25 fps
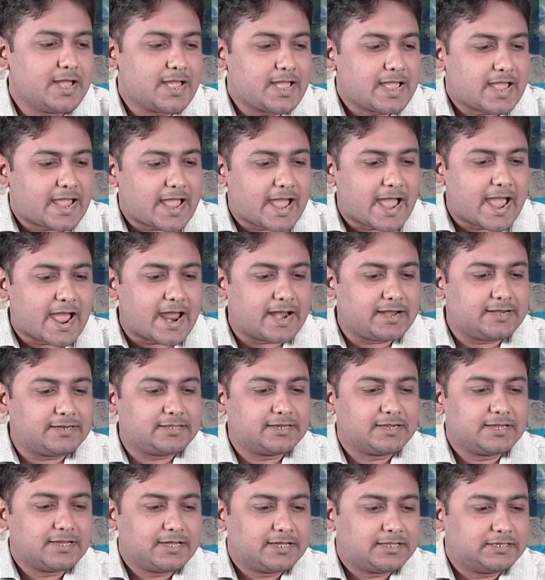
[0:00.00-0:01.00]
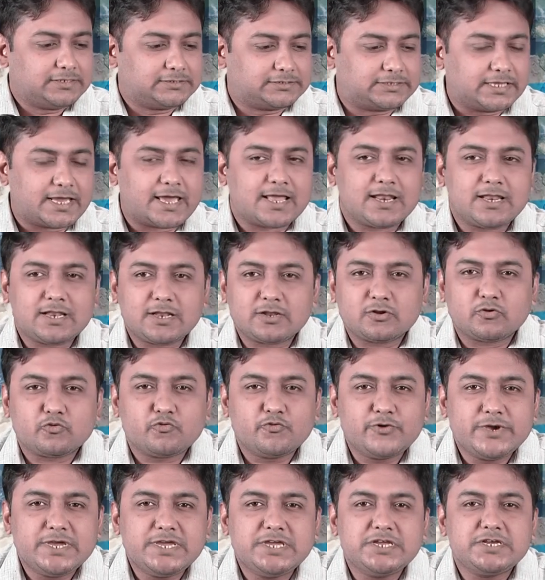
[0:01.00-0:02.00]
And then
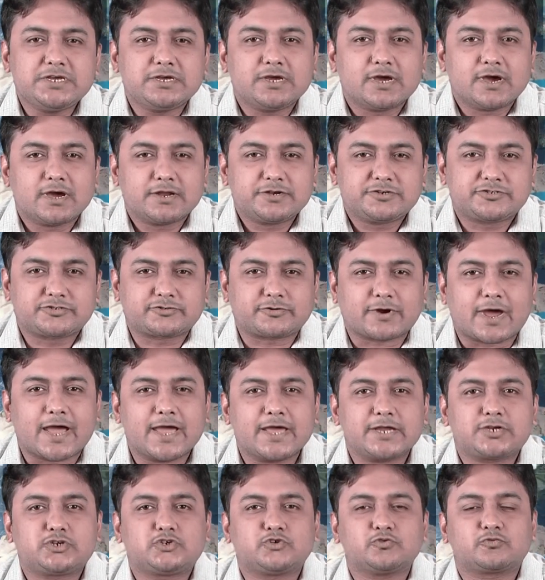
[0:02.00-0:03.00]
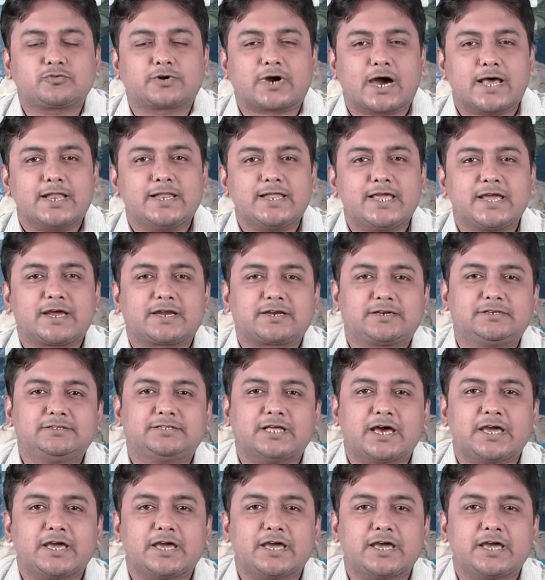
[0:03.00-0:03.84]
we tried to connect the